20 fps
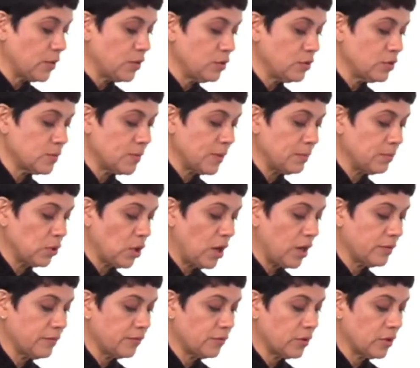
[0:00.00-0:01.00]
who's been
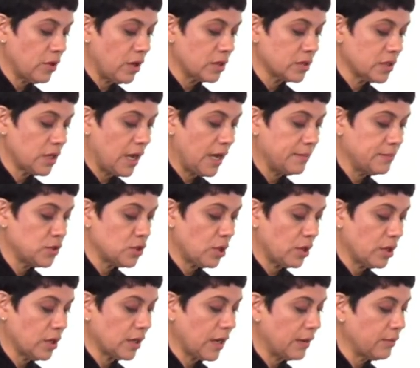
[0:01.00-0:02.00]
blonde for a long time
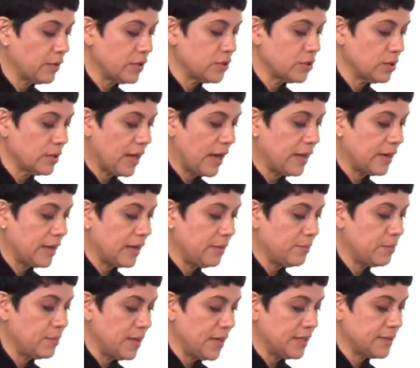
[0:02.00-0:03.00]
dark, I would do that in
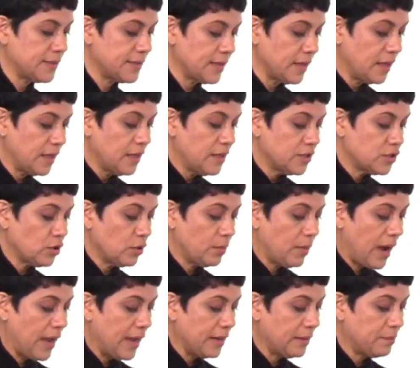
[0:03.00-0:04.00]
bits. So
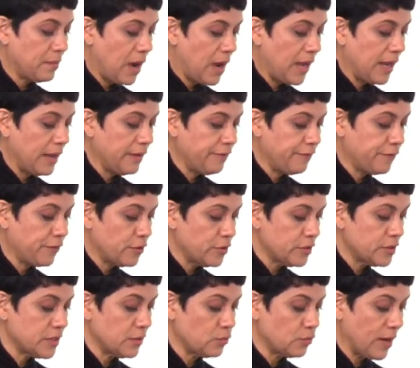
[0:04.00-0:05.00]
my
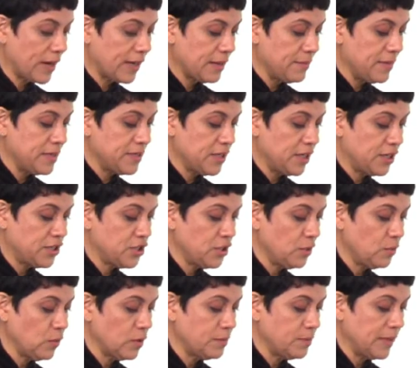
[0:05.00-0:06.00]
first
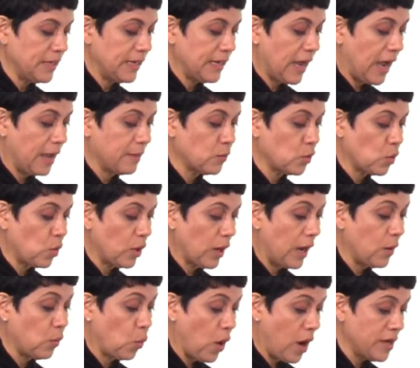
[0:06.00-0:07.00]
recommendation would be,
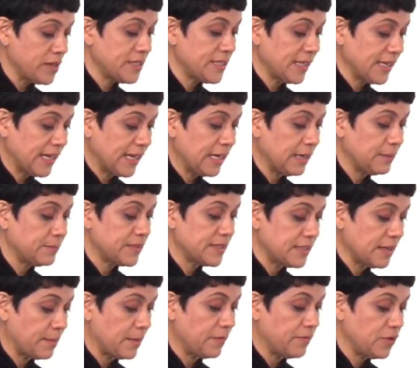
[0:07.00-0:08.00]
I want to keep
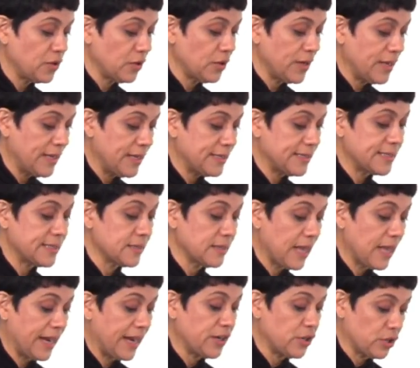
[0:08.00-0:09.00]
some of your ends
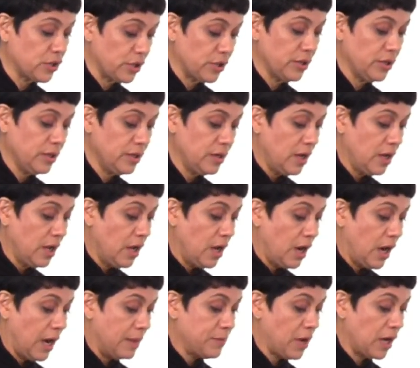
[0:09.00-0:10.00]
lighter.
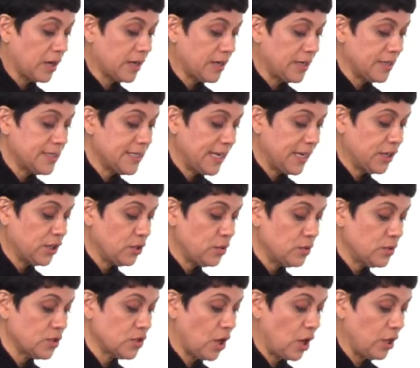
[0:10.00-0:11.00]
I'm not going to take you
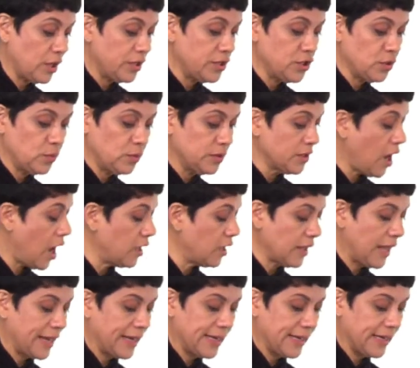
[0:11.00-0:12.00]
solid. You will not
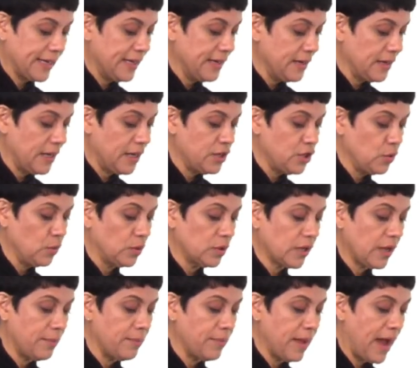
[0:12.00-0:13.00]
like it, and you will
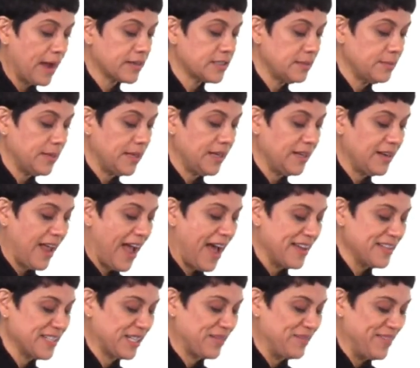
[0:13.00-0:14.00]
come back to me and
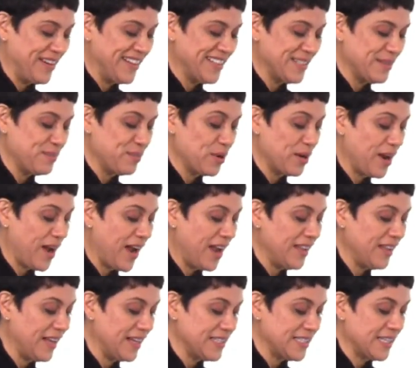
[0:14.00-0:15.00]
ask me to put
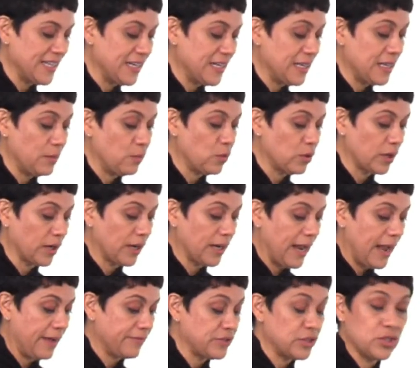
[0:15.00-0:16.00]
highlights in, and then we're going to
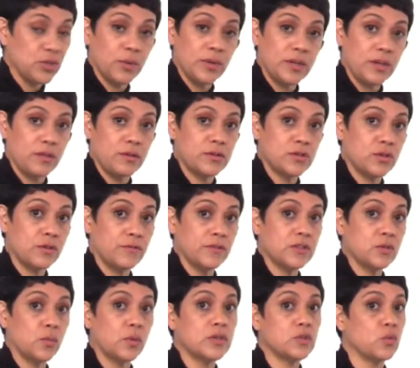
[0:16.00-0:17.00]
have to do another
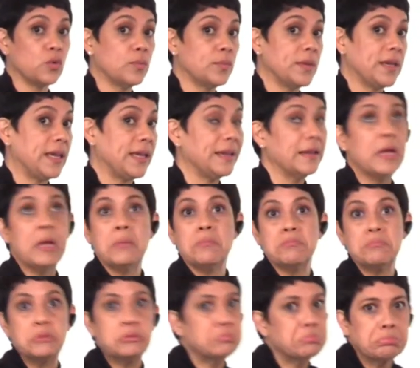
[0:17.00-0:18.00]
service, which will be
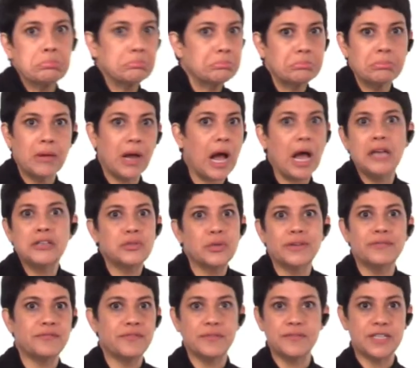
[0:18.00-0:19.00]

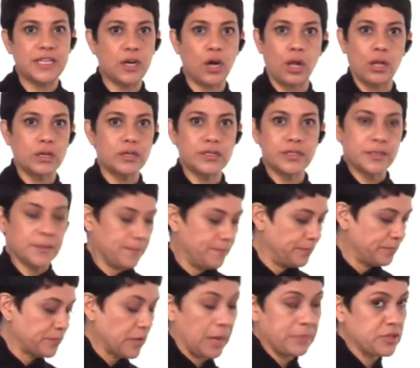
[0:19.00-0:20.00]
$150.
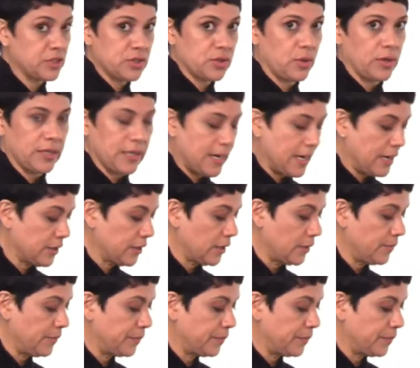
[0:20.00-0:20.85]
I'm just throwing that out there.